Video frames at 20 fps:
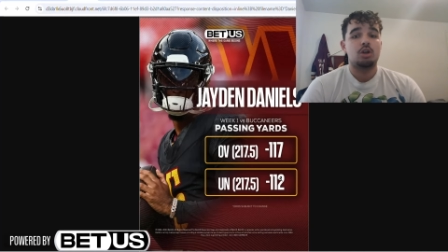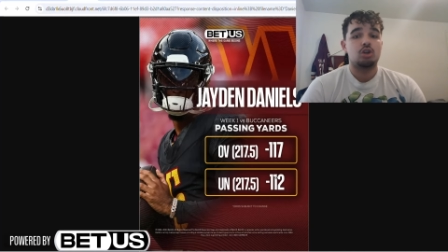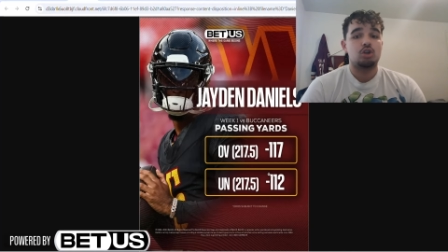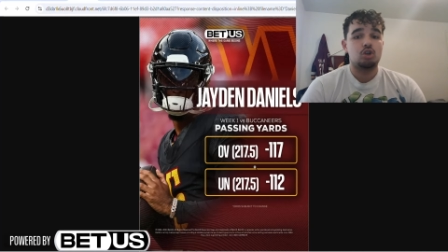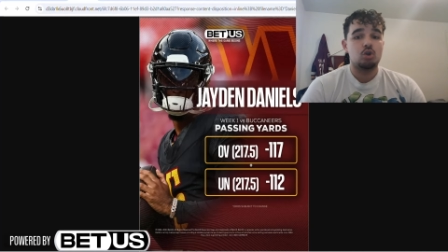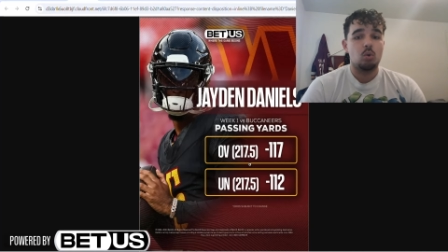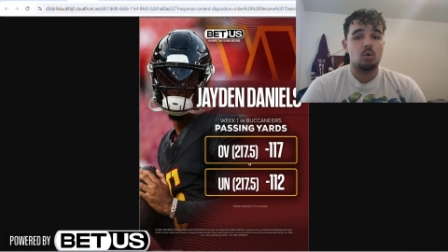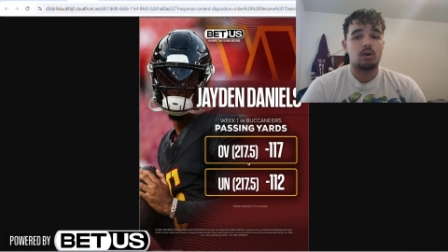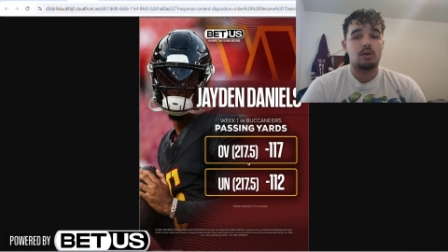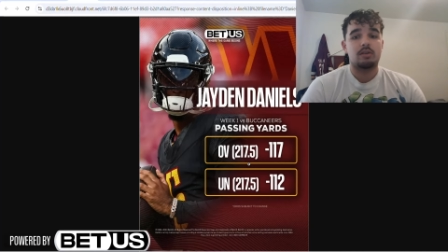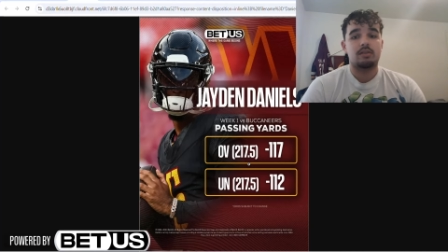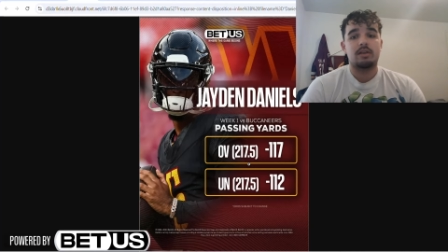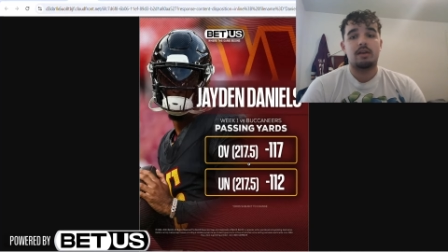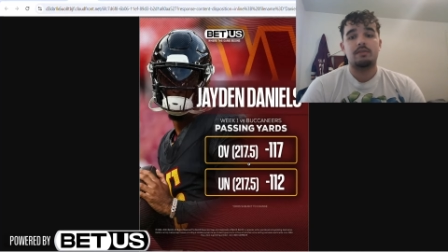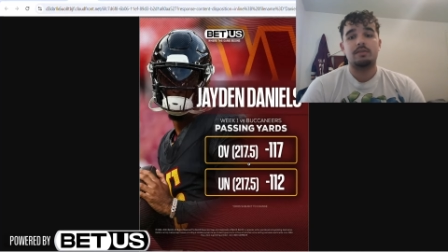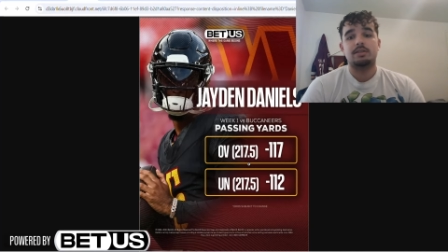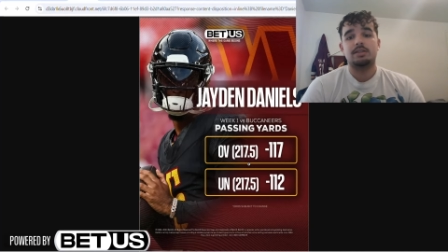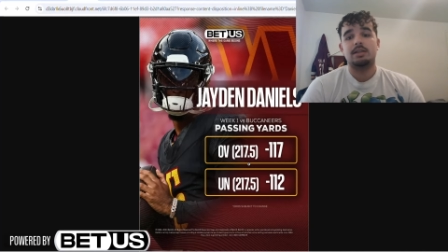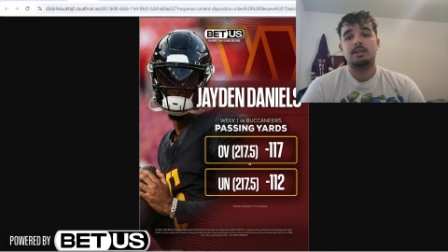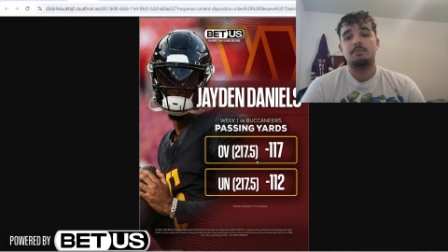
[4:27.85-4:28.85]

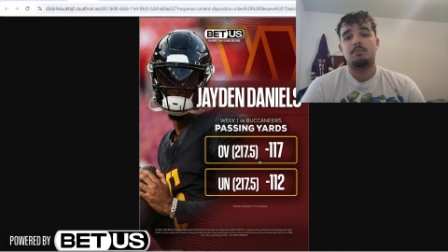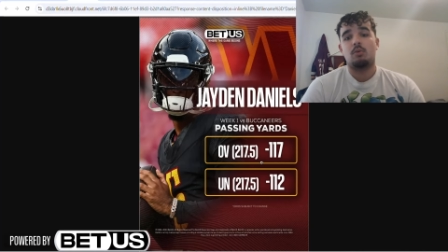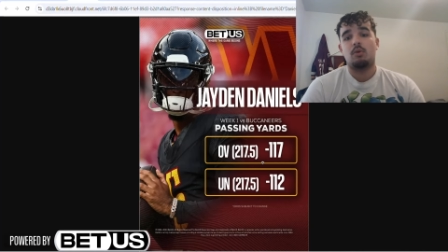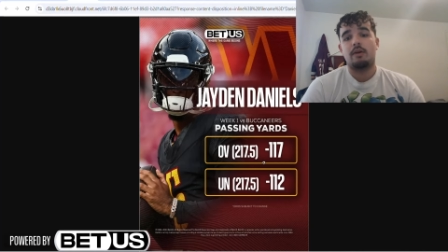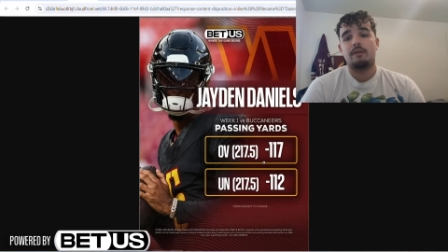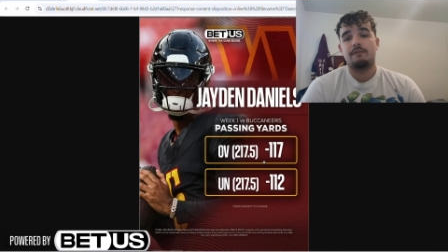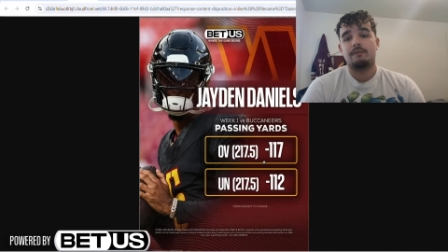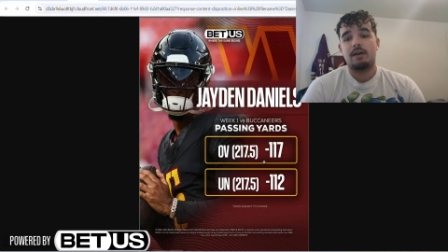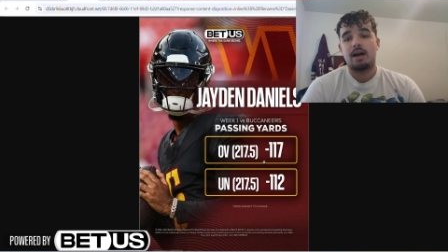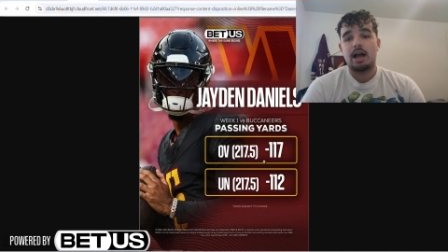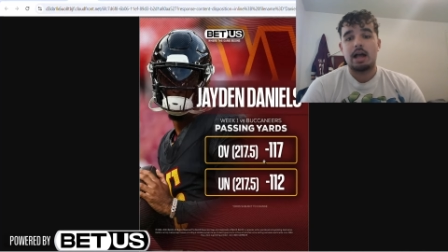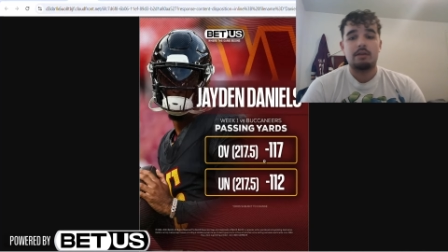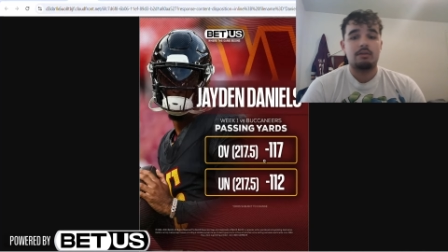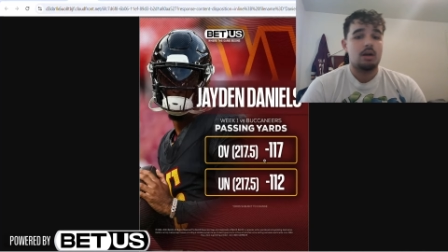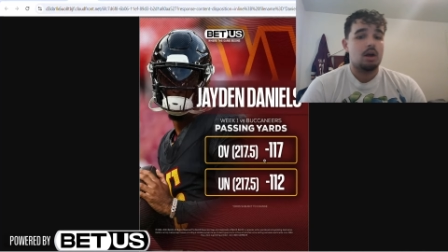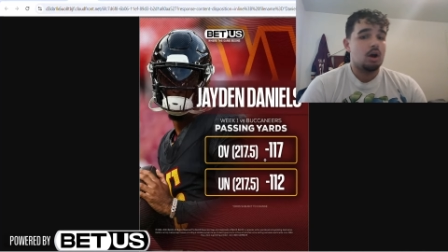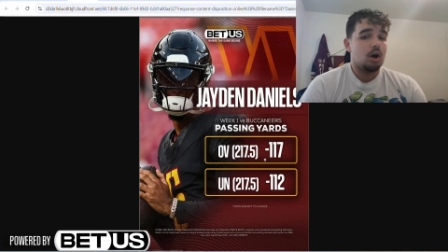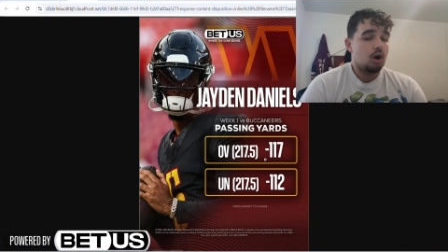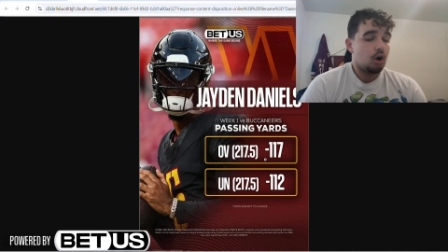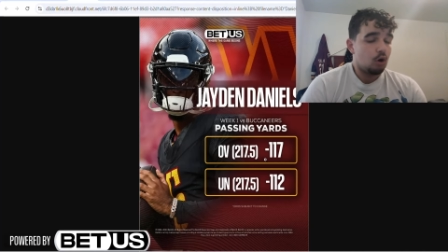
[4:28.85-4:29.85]
217.5
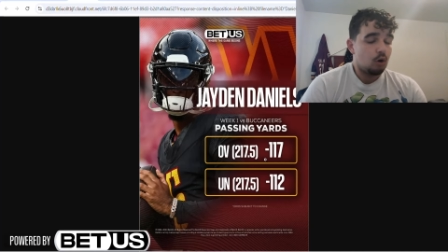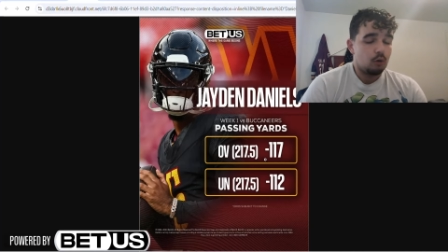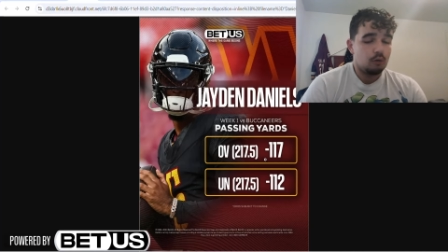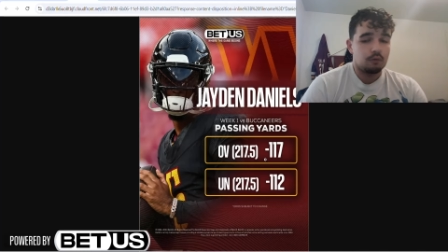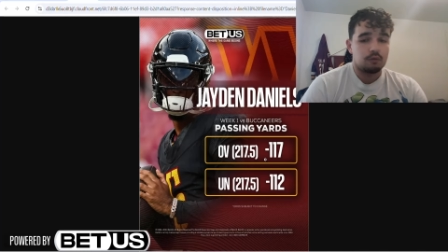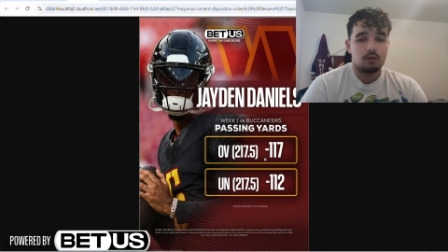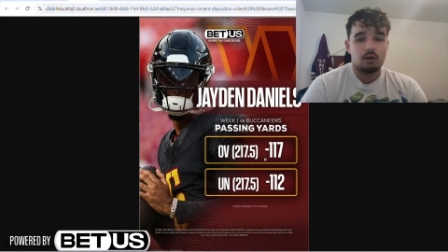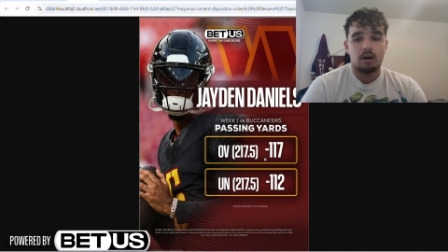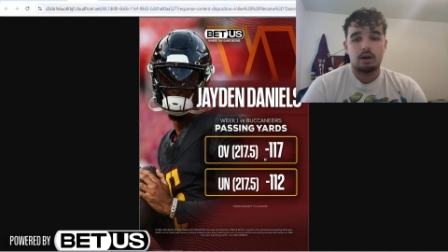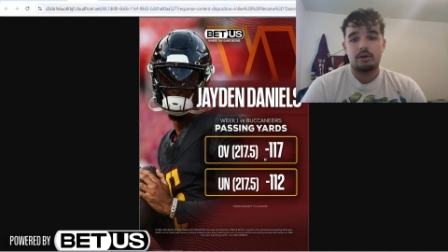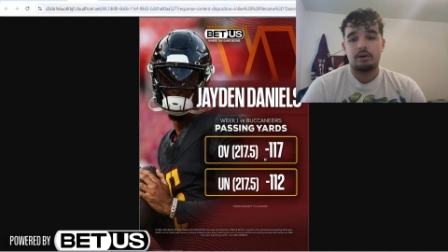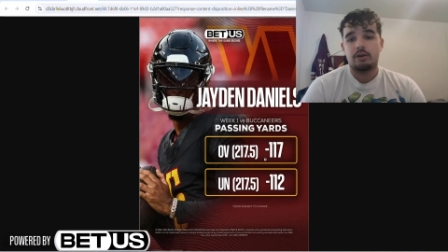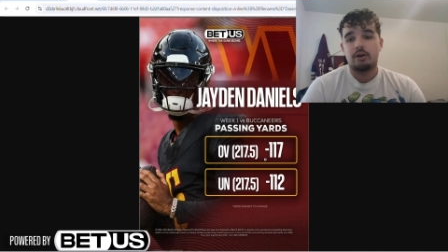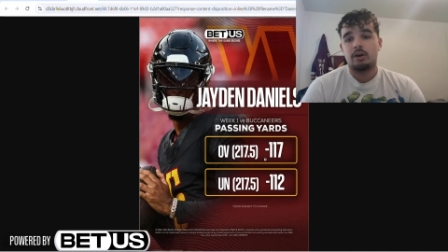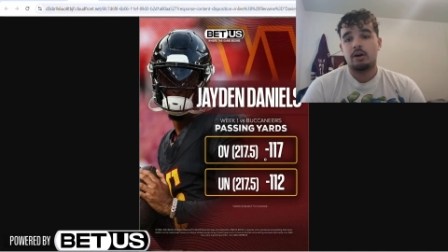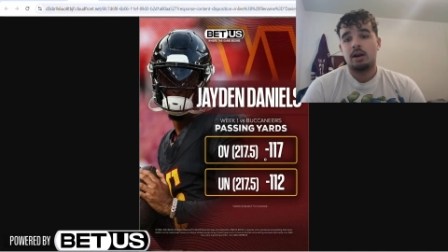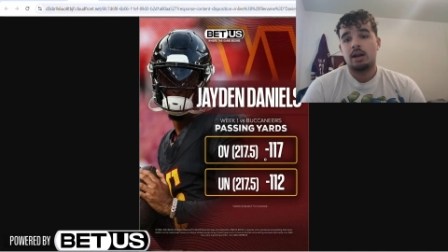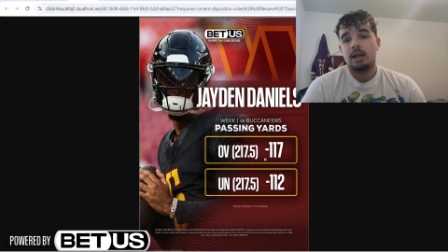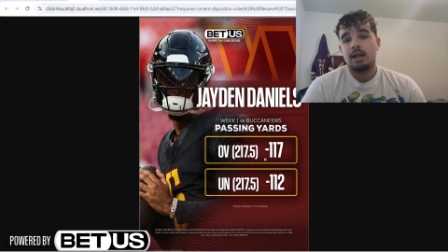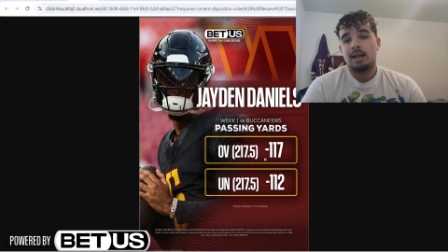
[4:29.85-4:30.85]
over
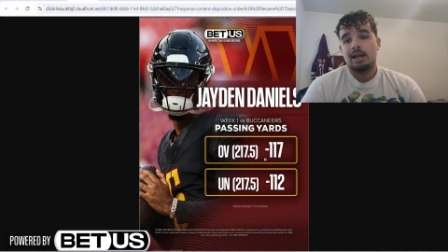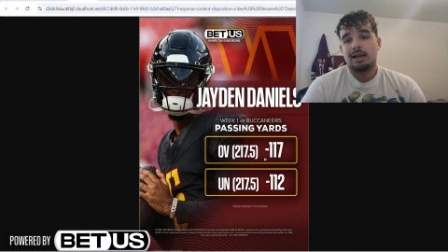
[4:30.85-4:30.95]
under.